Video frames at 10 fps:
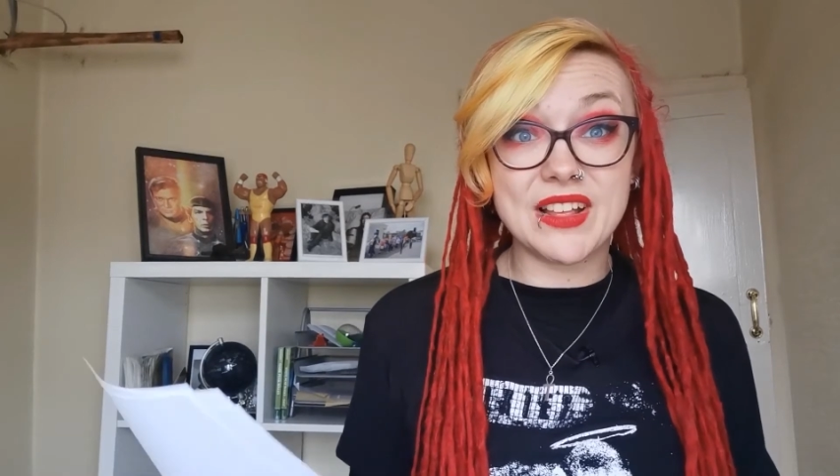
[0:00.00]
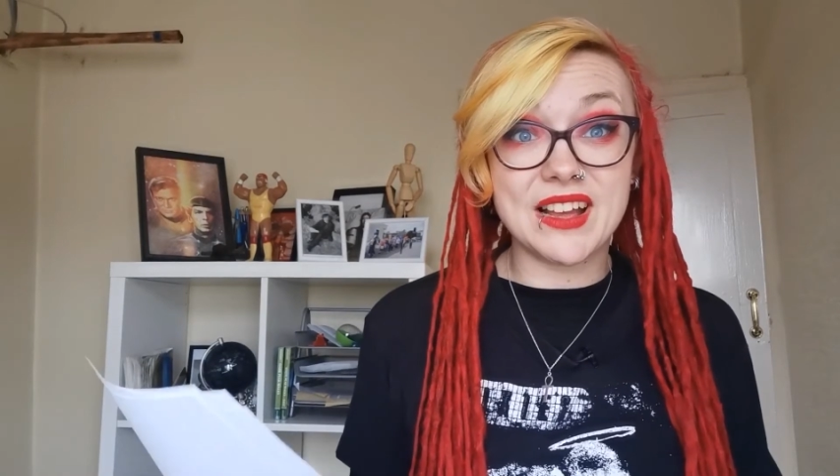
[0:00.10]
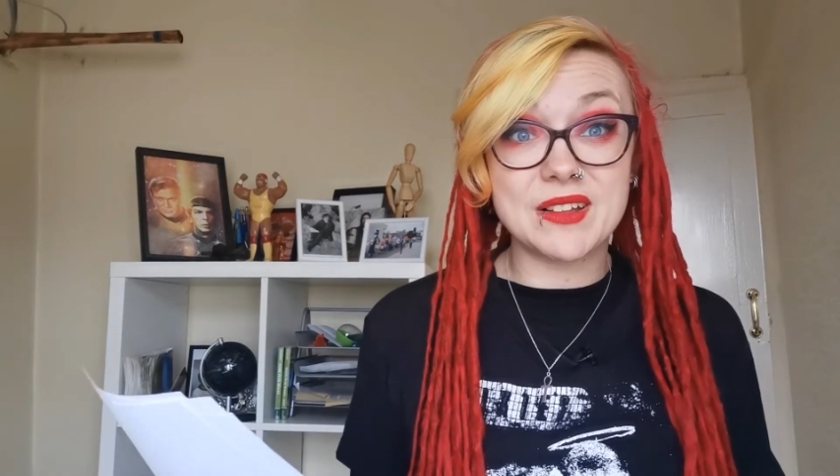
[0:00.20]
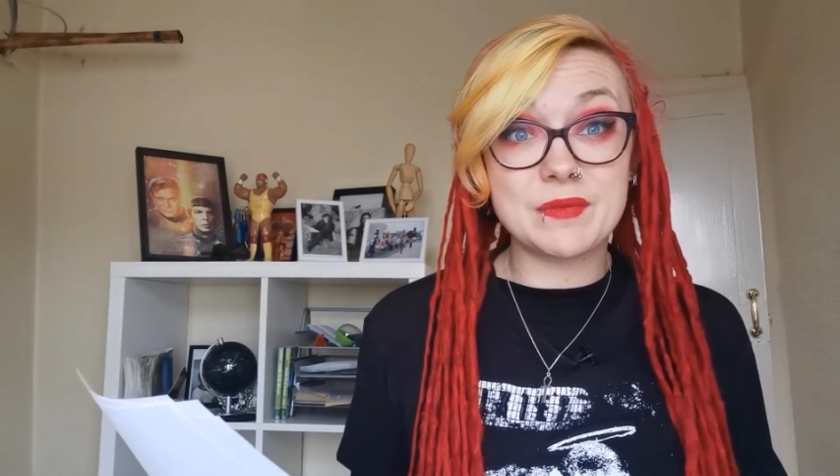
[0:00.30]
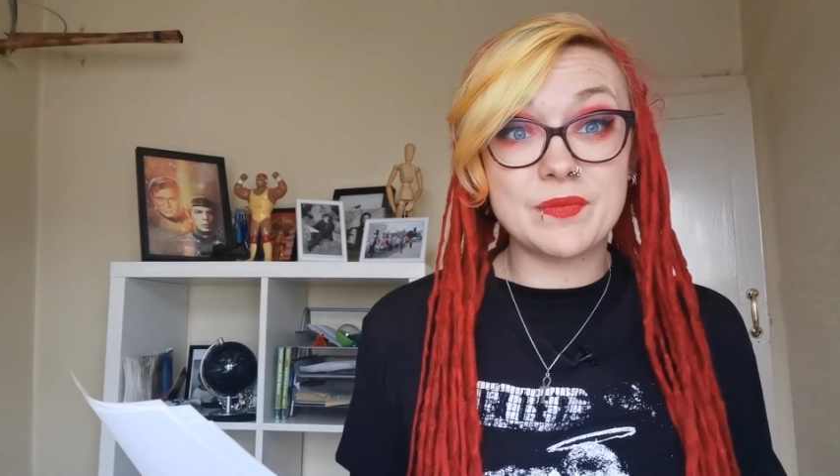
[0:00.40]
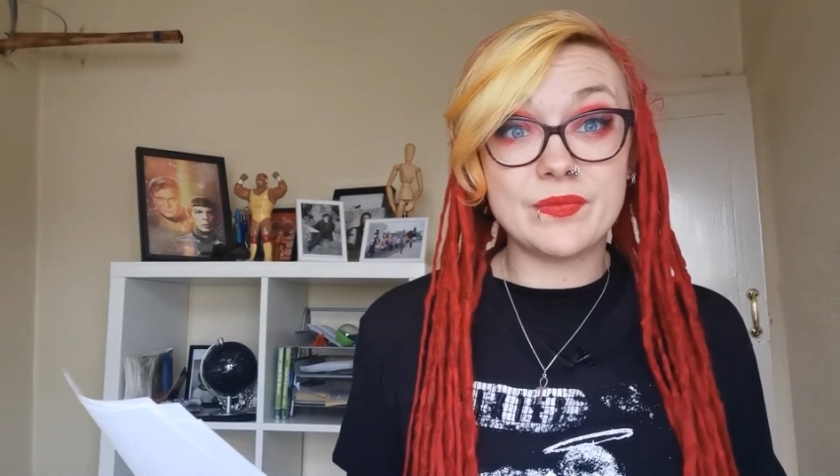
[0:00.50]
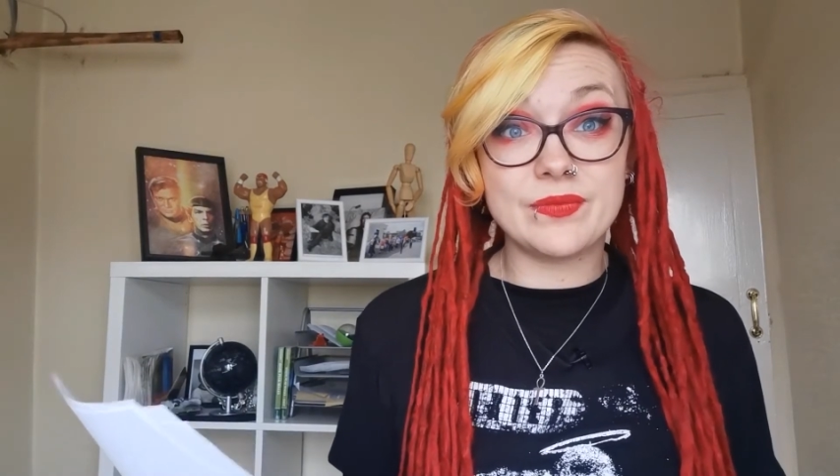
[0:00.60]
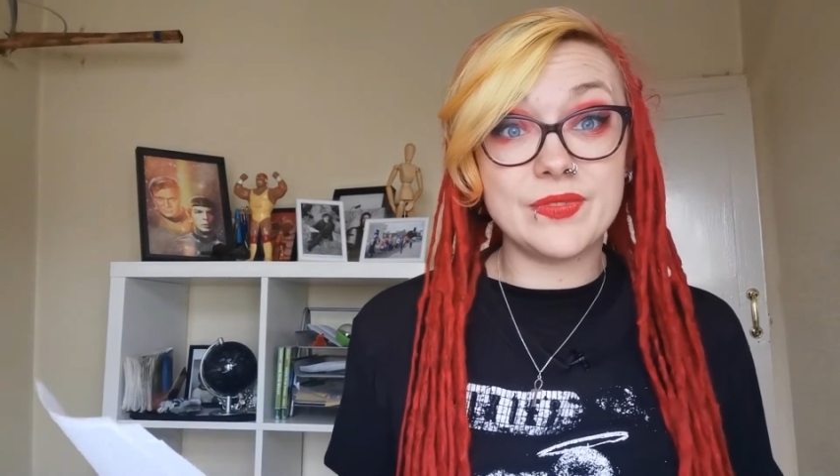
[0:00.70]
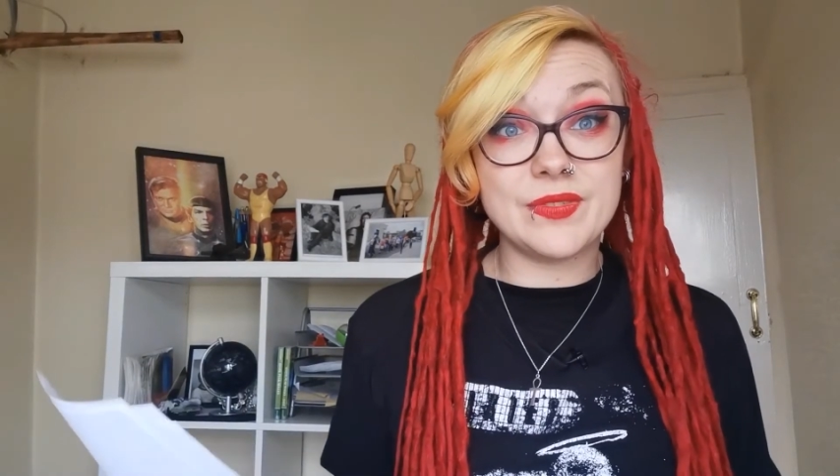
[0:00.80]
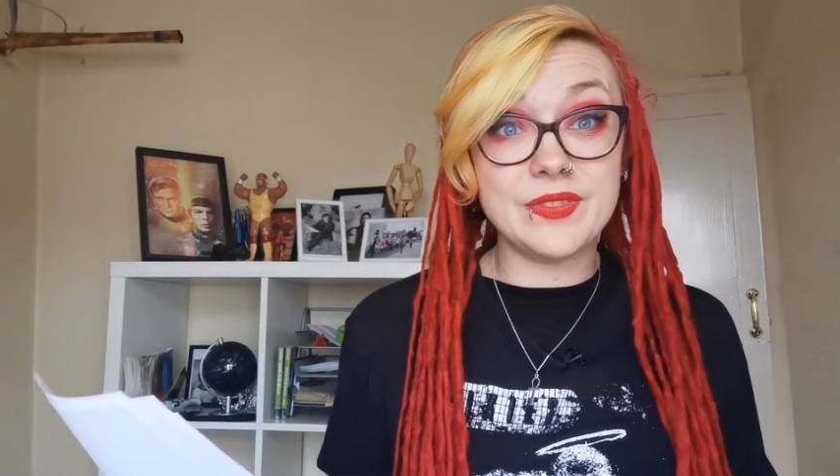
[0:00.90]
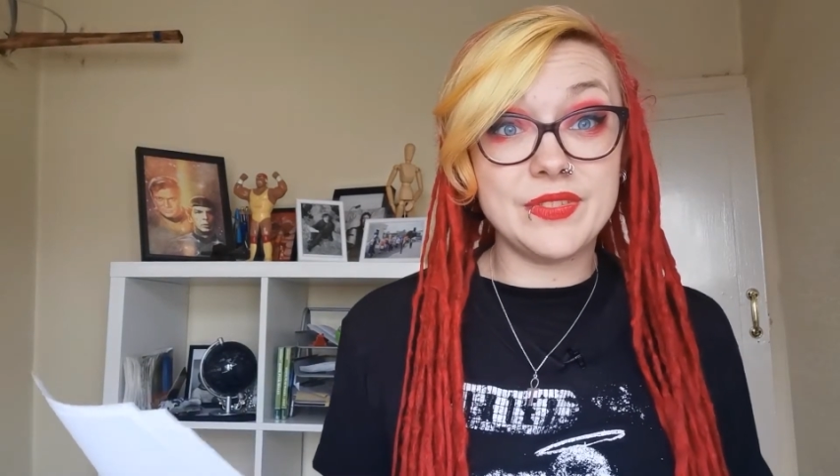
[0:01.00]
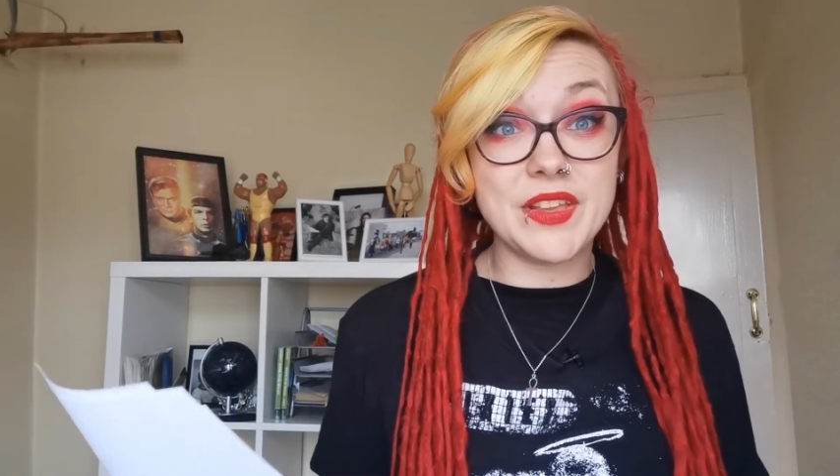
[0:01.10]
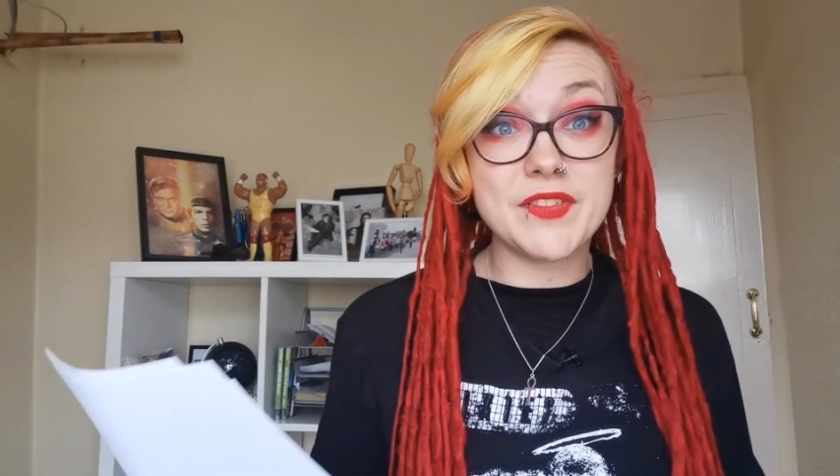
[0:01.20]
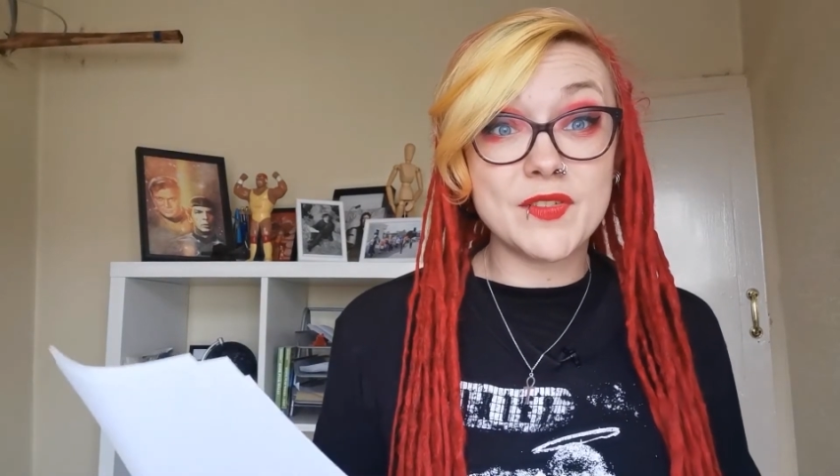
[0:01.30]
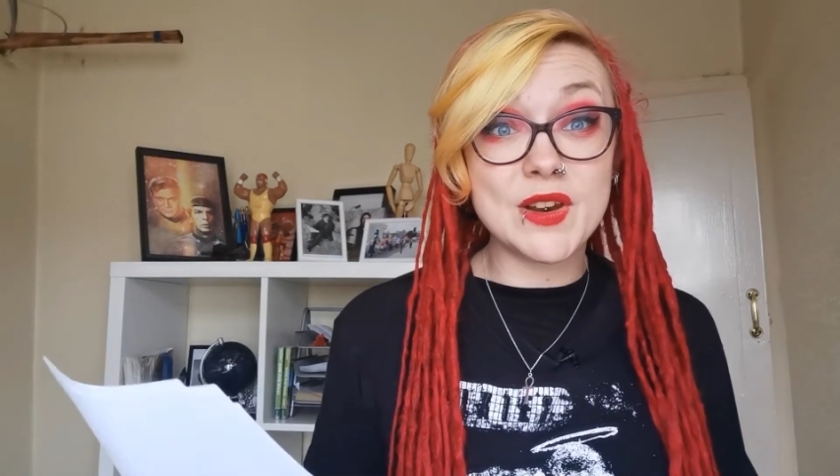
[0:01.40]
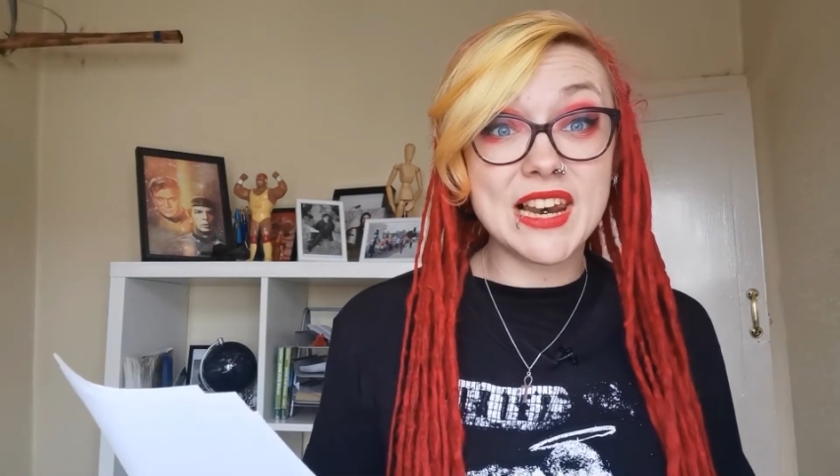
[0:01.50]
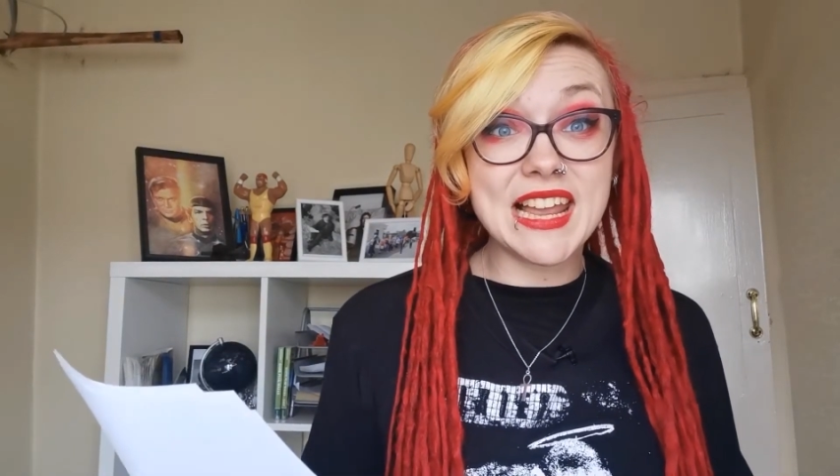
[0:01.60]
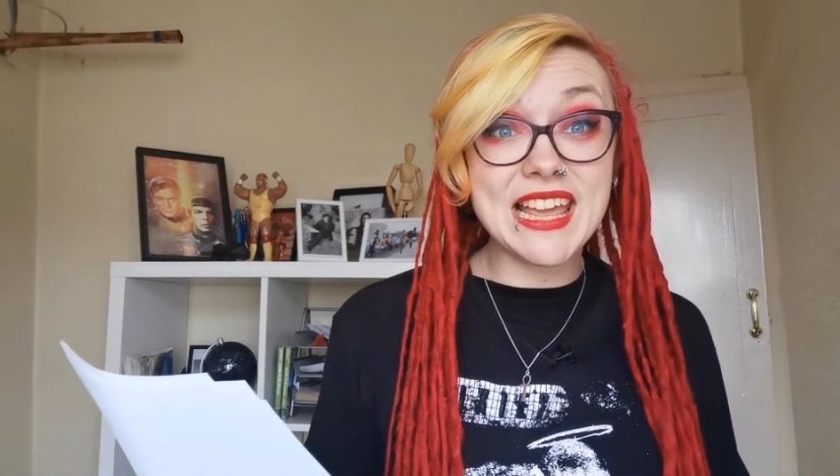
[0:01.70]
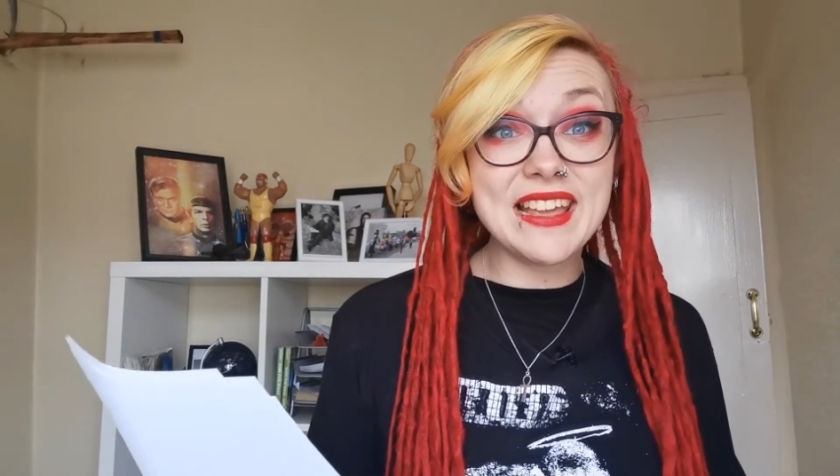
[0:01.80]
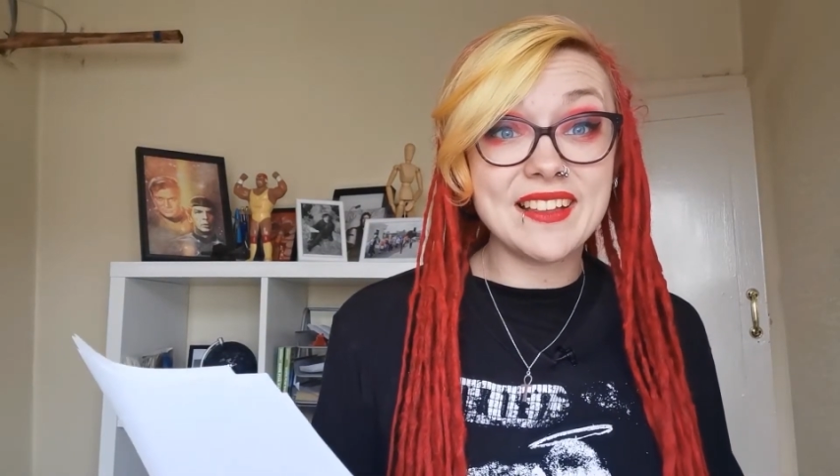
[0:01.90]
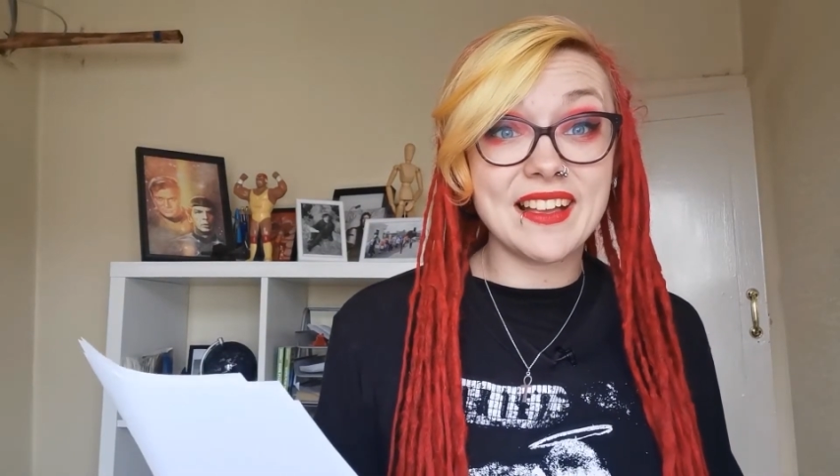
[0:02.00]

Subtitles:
that differently.